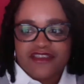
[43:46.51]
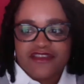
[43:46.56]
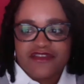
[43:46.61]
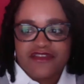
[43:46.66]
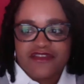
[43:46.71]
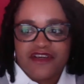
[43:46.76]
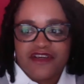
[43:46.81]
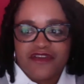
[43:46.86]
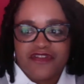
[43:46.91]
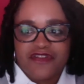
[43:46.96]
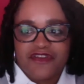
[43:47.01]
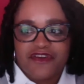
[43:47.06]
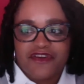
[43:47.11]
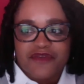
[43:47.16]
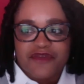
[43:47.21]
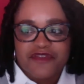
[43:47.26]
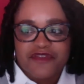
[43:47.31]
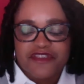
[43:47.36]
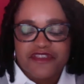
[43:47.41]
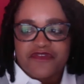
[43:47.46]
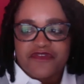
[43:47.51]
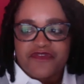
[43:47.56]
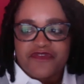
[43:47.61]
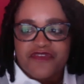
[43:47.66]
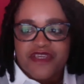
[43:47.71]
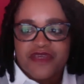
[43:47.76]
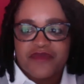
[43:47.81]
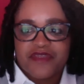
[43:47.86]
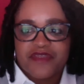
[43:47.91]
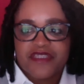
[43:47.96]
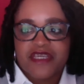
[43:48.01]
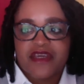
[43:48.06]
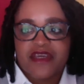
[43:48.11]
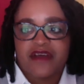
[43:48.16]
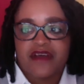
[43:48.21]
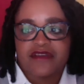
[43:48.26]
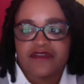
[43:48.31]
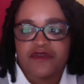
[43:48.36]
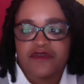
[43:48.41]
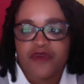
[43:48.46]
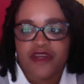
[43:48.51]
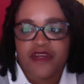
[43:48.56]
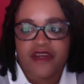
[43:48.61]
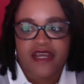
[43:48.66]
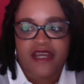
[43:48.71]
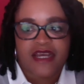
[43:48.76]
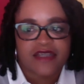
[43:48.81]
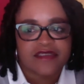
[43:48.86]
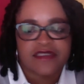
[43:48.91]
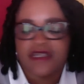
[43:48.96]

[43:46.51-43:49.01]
30% fee, but they also warehouse.